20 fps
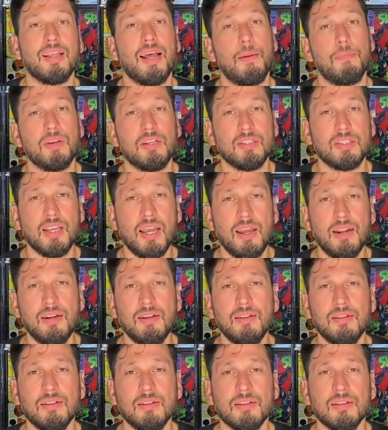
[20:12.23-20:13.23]
that being said,
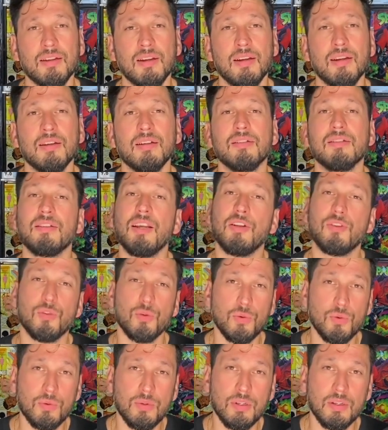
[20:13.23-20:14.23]
stay
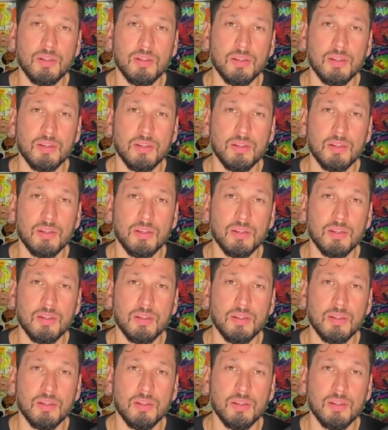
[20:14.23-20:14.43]
tuned.